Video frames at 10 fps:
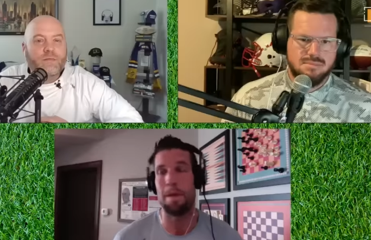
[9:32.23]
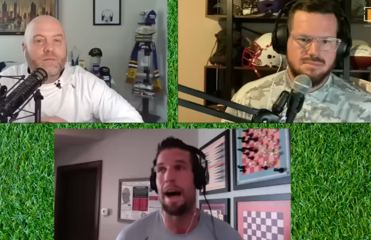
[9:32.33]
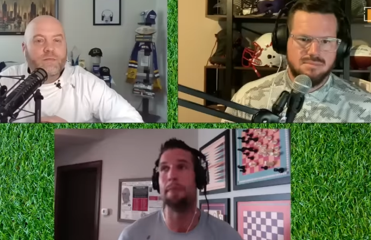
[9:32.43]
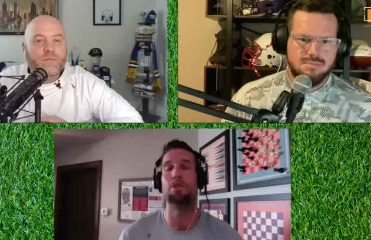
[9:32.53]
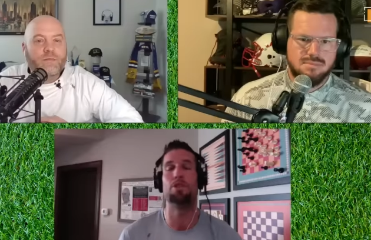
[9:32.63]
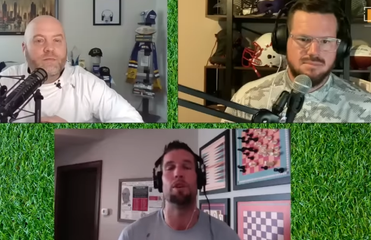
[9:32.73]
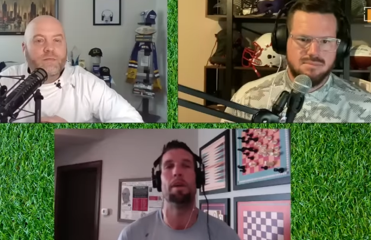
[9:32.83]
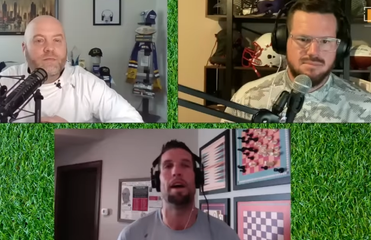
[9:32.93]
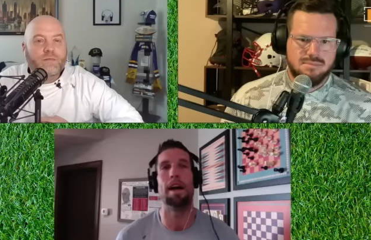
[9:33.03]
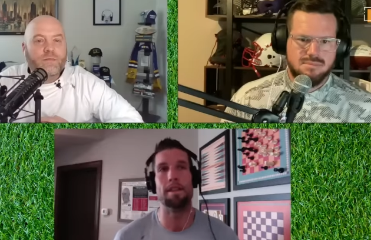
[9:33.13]
Speaker 1: him? I'm sure
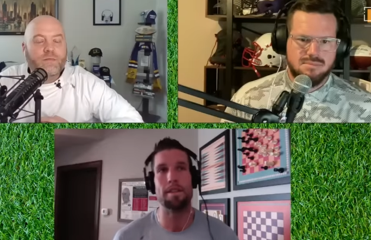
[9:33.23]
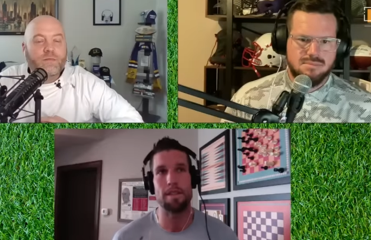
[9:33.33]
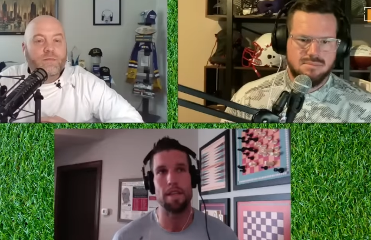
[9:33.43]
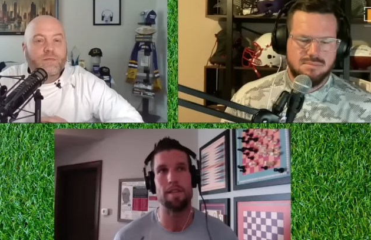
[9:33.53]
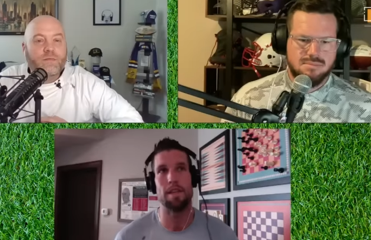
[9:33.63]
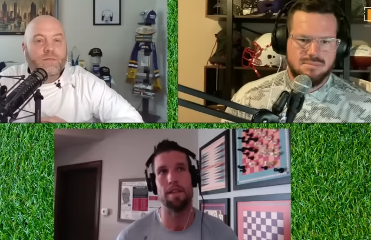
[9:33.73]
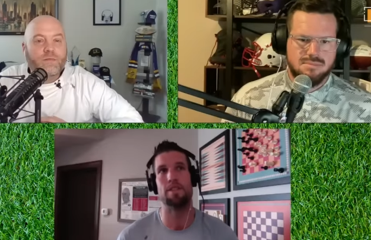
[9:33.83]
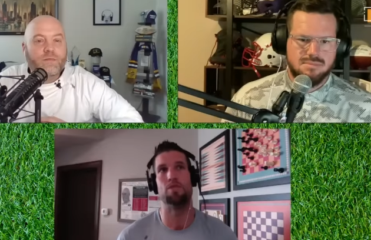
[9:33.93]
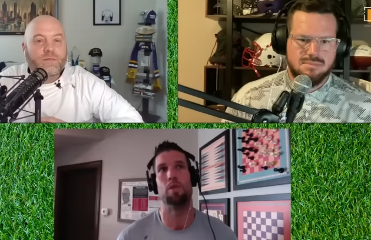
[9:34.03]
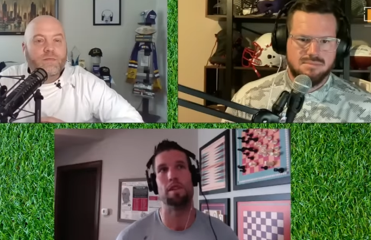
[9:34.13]
behind the scenes, and
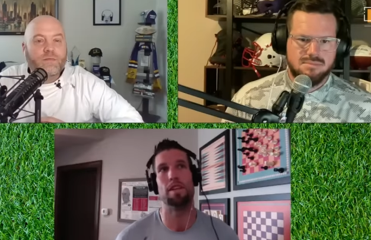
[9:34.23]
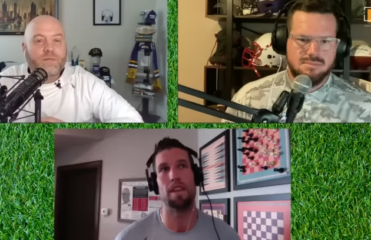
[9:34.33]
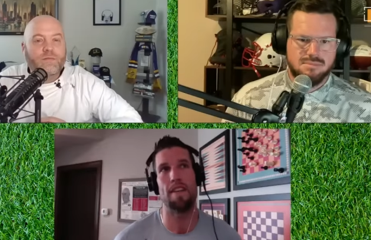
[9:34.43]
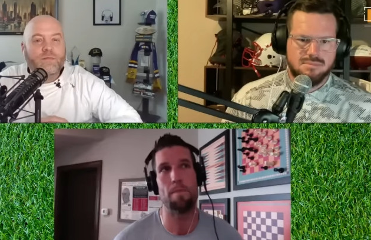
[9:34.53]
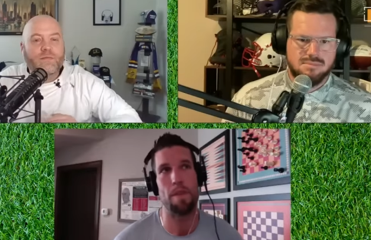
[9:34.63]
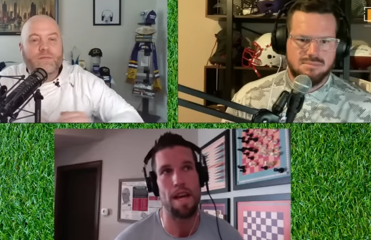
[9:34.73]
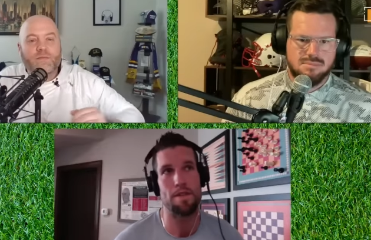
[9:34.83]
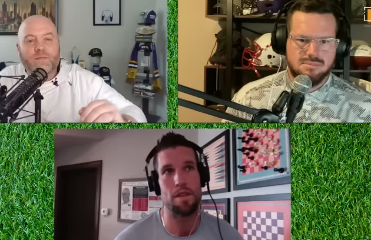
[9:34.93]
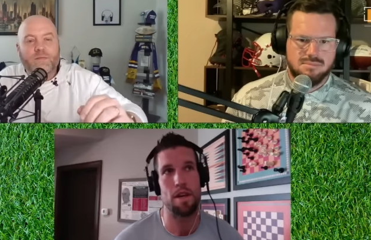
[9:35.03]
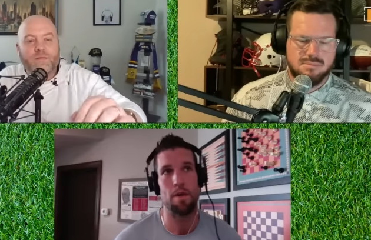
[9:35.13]
this is one thing that everybody
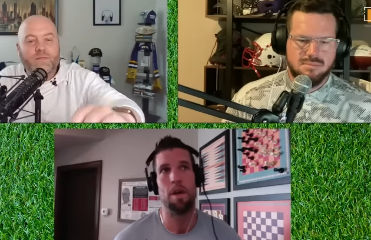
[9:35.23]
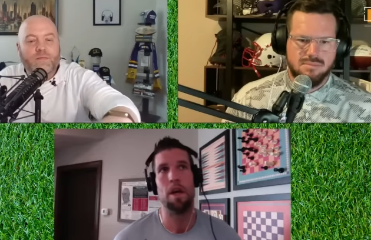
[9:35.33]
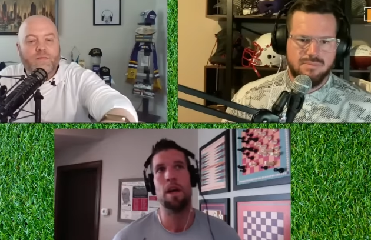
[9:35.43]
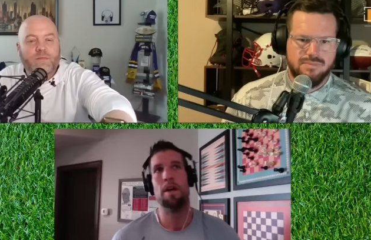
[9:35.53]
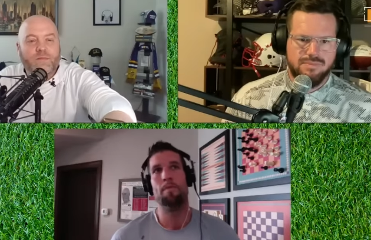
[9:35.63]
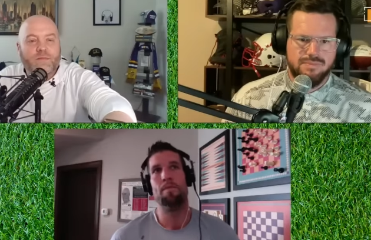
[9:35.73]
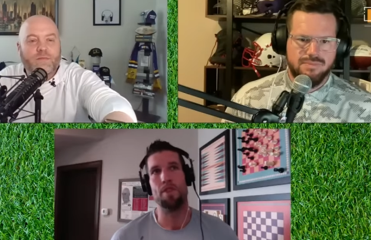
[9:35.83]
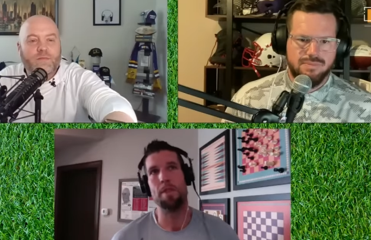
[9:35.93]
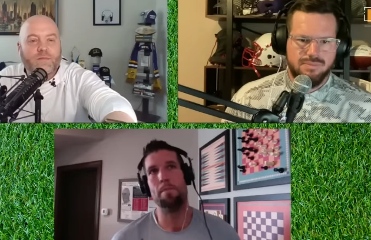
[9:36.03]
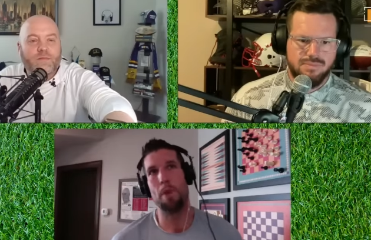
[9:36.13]
has to know
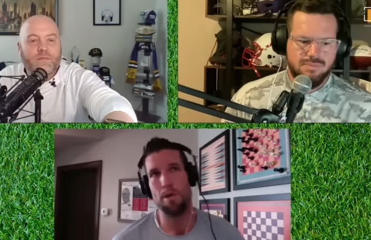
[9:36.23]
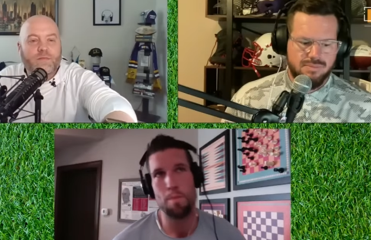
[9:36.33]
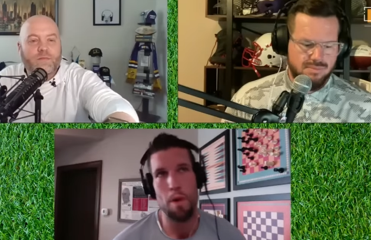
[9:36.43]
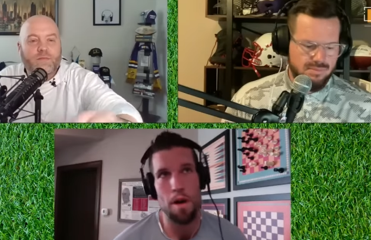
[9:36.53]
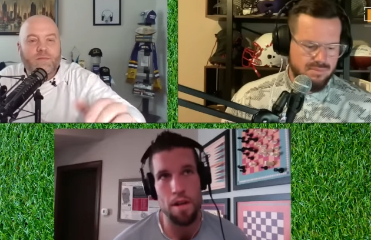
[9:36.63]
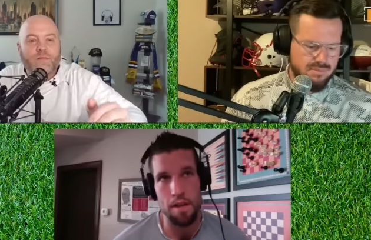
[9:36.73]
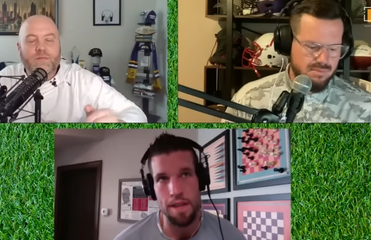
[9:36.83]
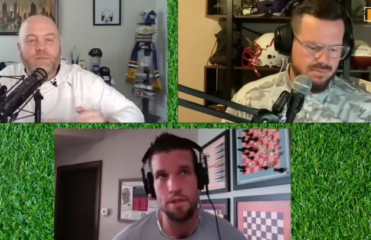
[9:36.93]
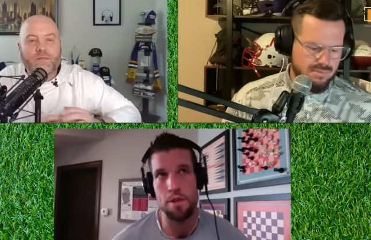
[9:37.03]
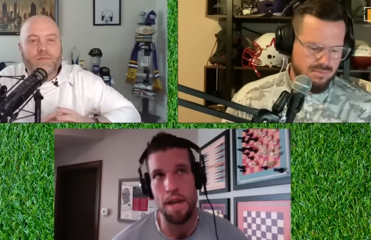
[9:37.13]
for the most part,
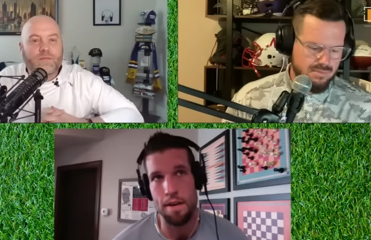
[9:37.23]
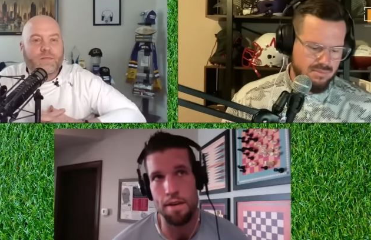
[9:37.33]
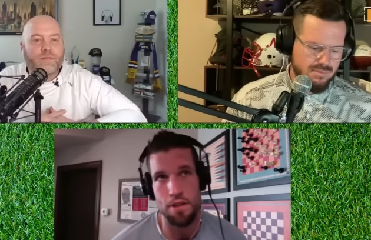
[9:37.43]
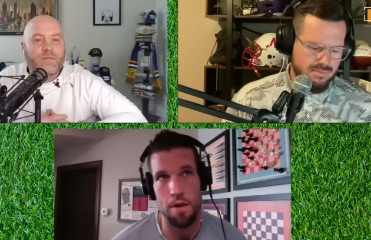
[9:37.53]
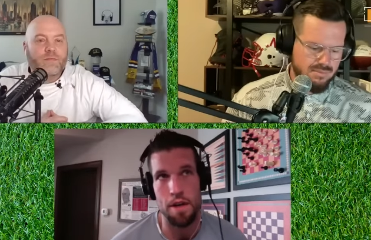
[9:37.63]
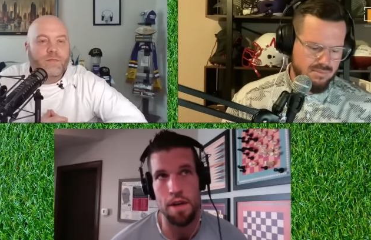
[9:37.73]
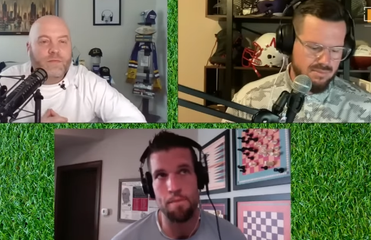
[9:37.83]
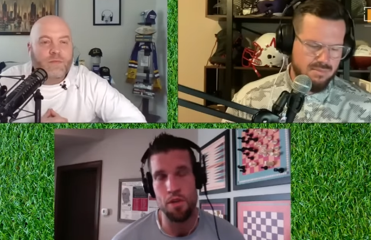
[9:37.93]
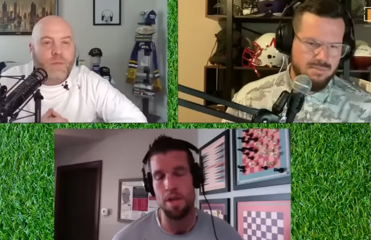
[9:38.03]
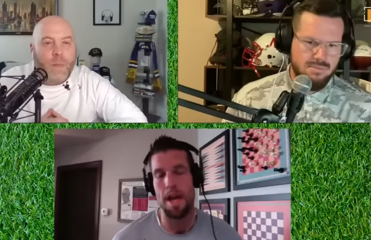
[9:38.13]
unless you're Arizona,
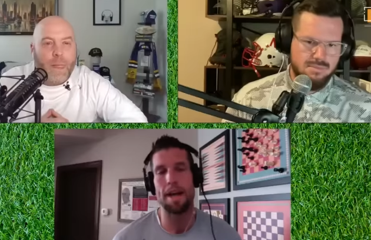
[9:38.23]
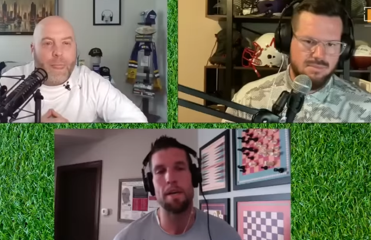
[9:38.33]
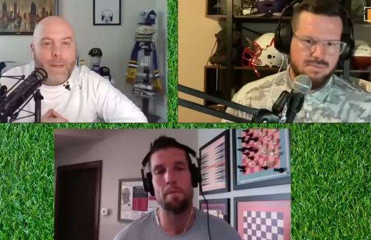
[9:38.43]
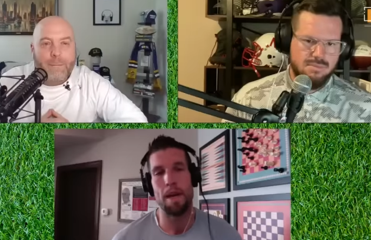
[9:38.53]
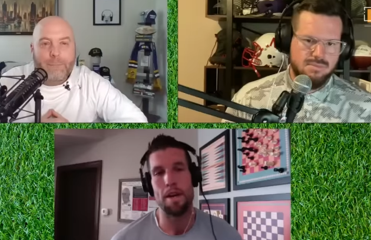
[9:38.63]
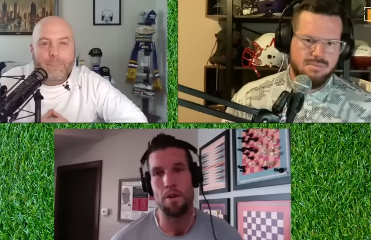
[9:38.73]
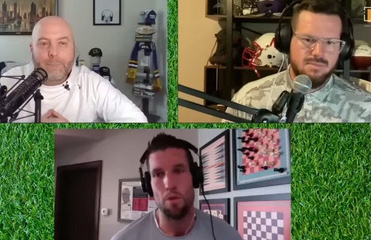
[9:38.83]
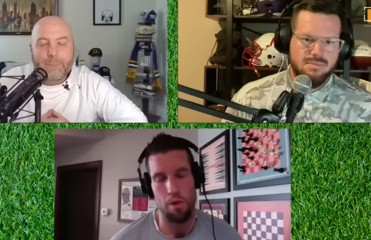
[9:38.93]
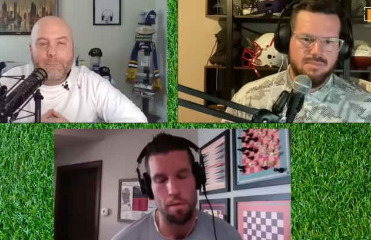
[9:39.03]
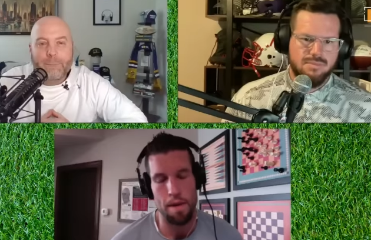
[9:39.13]
you're not going to pay your
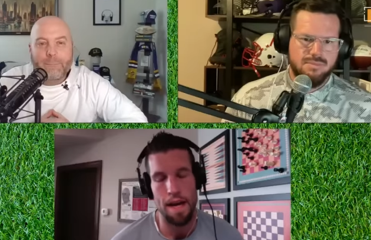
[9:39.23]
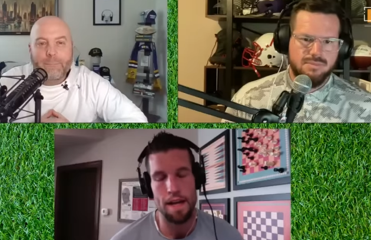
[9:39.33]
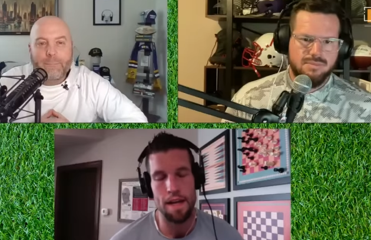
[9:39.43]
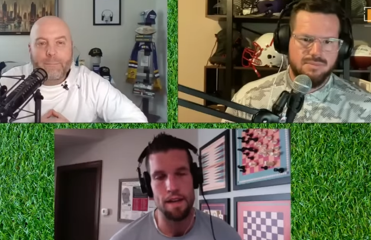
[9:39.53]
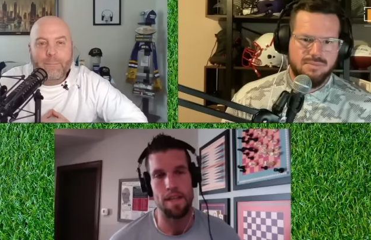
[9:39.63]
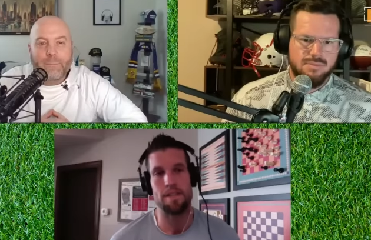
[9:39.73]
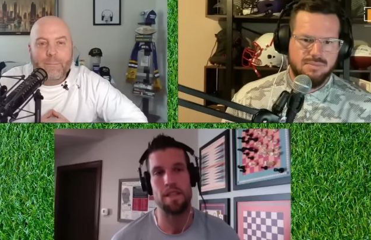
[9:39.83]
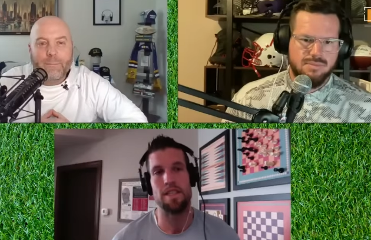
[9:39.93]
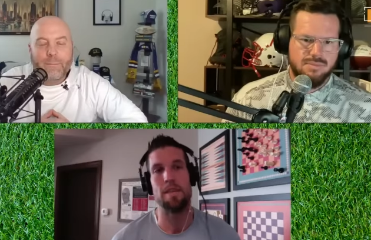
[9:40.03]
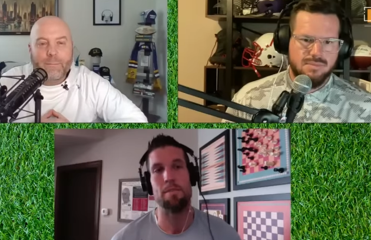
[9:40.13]
quarterback unless
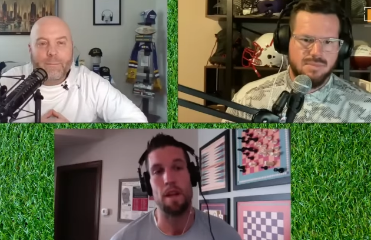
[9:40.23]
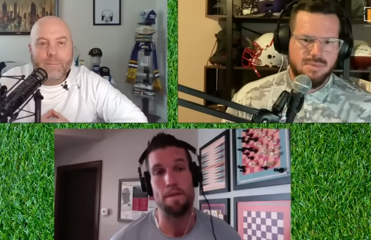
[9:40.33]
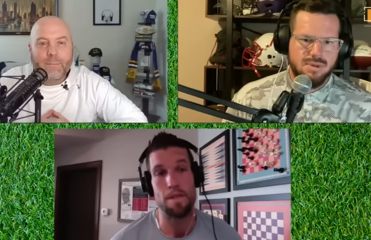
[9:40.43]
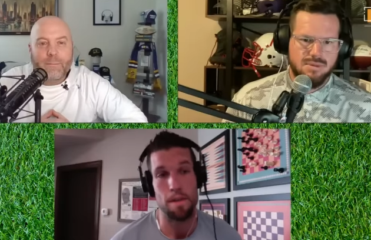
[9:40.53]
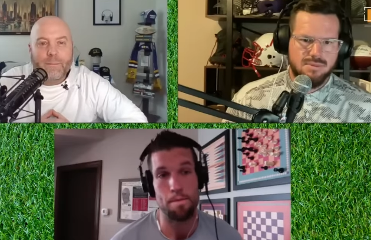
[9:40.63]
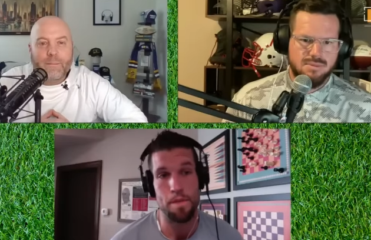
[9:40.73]
the team loves him.